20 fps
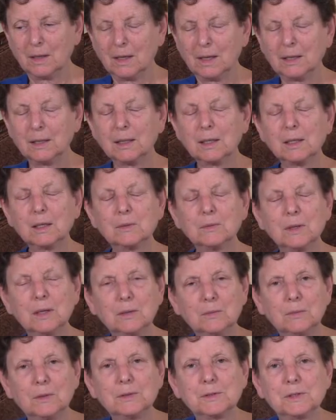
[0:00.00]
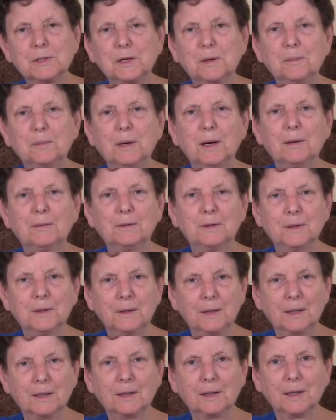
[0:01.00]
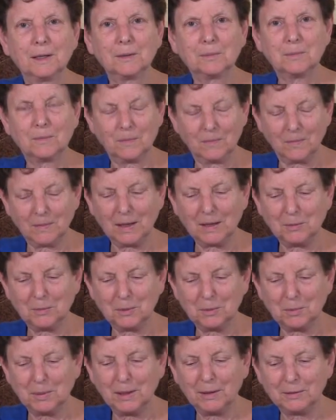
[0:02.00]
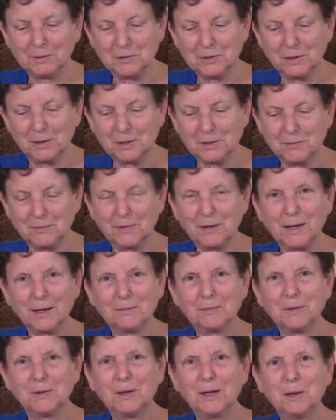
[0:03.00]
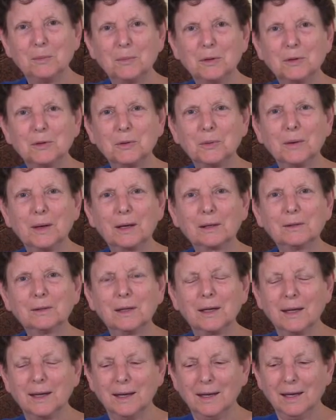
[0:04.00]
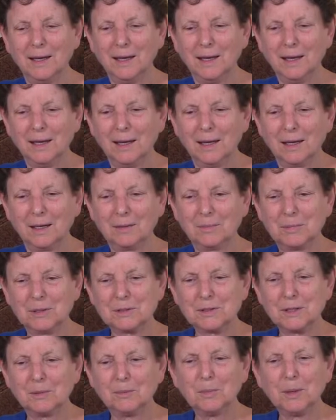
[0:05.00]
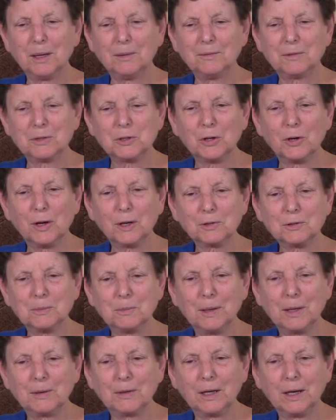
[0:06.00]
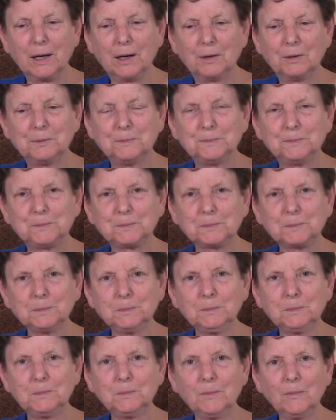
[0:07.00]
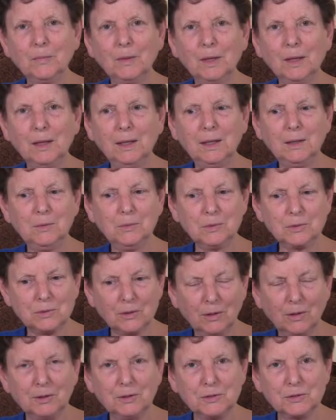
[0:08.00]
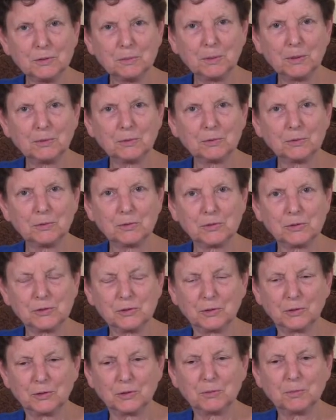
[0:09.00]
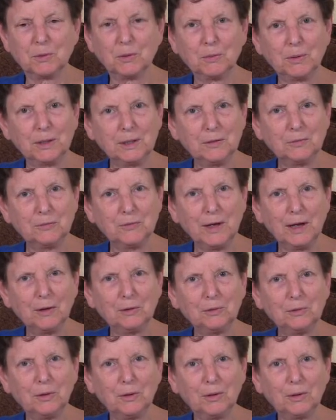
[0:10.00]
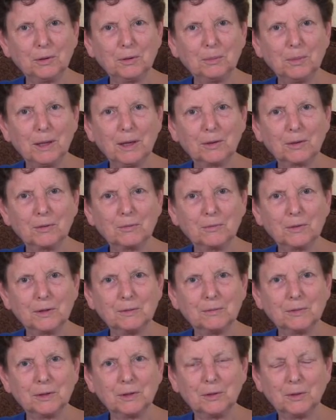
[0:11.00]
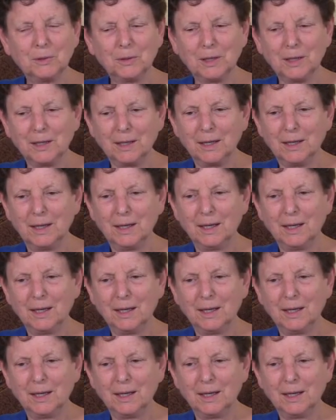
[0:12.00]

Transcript: I think it was Sambhava, and I will apologize if I have the name incorrectly. But Sambhava talked about how he was on a spiritual search, but when he found Autobiography of a Yogi,